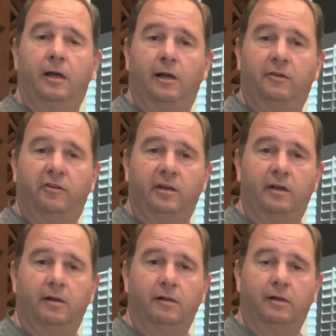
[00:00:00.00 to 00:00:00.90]
I
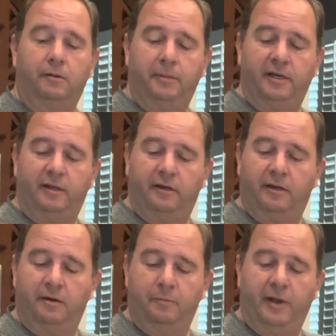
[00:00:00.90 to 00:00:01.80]
cheated a little bit and
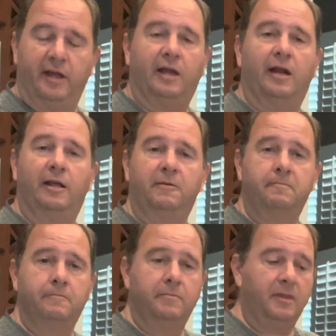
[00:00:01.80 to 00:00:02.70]
didn't make any.
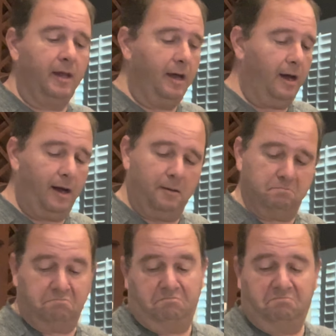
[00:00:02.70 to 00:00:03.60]
Um,
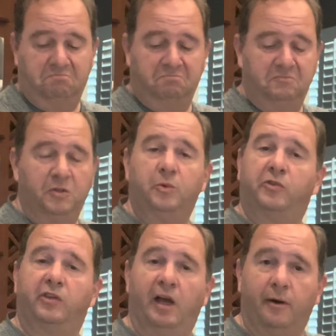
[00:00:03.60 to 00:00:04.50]
we'll
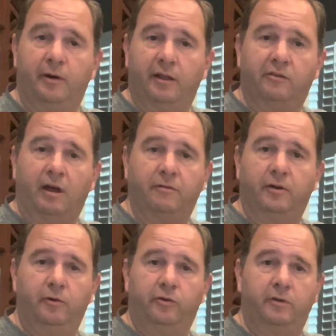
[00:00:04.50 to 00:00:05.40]
see how it is. I
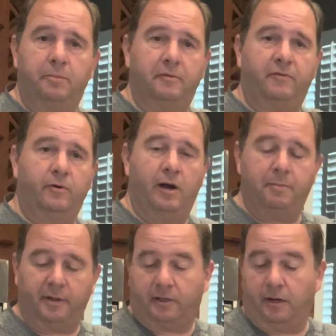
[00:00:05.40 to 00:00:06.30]
haven't used it before. I
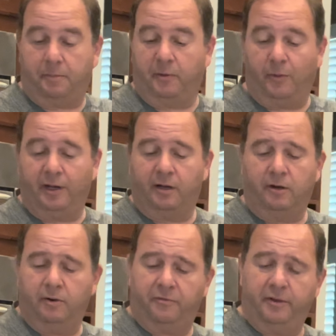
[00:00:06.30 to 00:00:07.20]
picked it up at
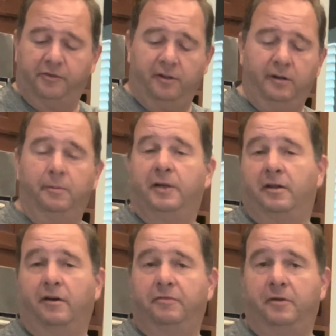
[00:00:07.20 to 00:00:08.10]
Winco. It feels a little bit
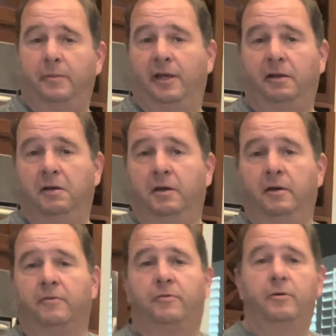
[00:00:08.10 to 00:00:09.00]
tough to me
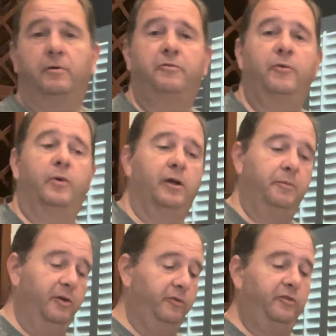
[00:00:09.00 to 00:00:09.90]
for what
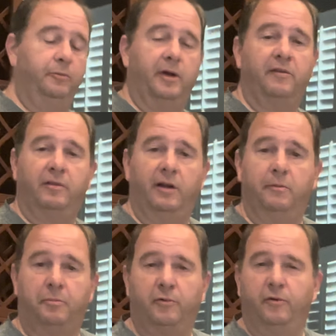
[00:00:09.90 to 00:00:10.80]
I'm used to, but I've let it
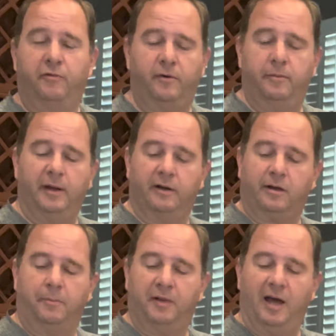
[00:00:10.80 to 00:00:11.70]
proof for about a
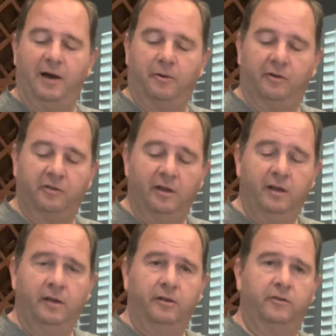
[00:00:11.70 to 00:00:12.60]
couple hours.
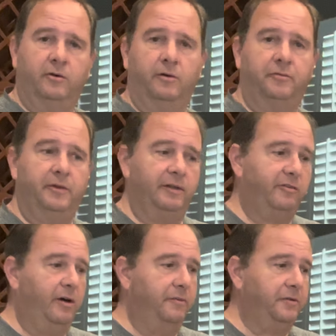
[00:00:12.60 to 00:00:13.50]
So hopefully it's
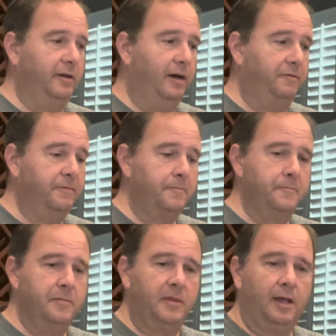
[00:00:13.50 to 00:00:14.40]
soft enough.
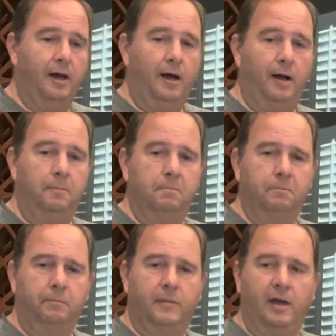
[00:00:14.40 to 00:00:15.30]
I
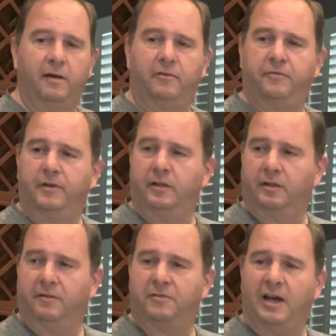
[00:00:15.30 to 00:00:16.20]
have a
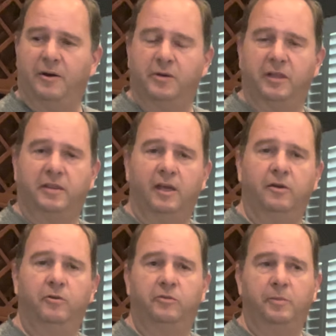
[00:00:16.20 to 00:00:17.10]
feeling the flour that they
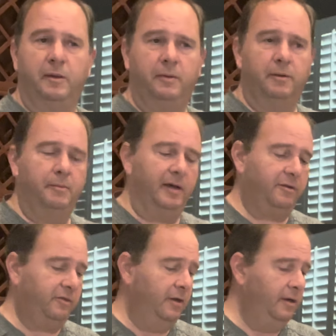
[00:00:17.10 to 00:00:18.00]
use may be a
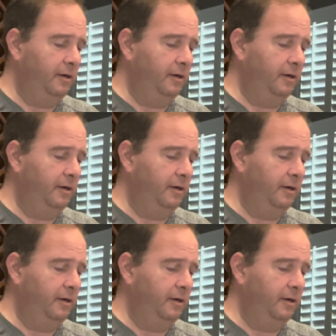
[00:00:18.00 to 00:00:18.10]
mix.